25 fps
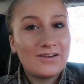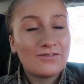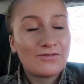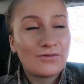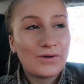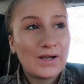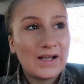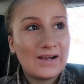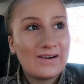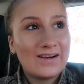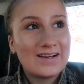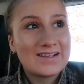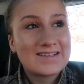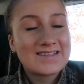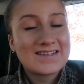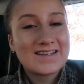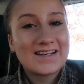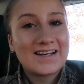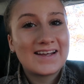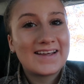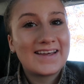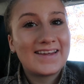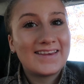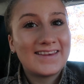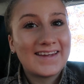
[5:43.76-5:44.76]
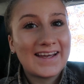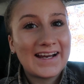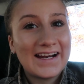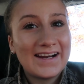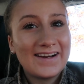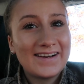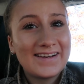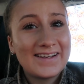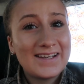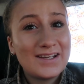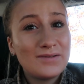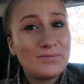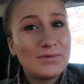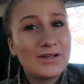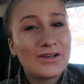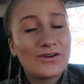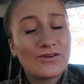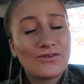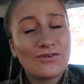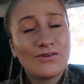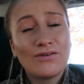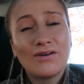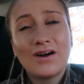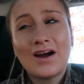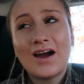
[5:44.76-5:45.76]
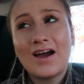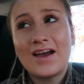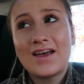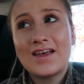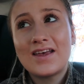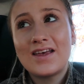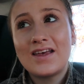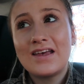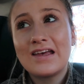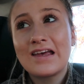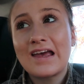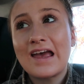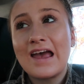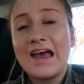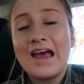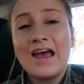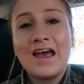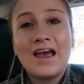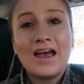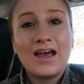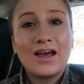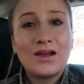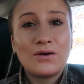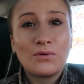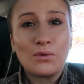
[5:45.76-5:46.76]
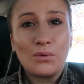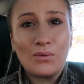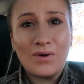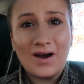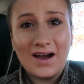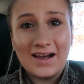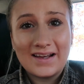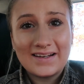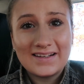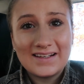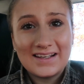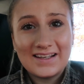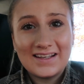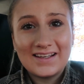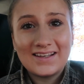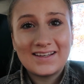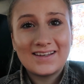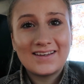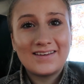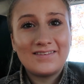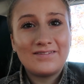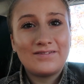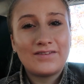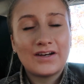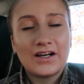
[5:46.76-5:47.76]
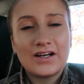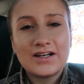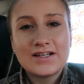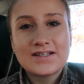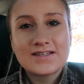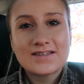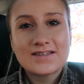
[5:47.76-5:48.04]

If we were are sitting in there, he'd be crying and whining and very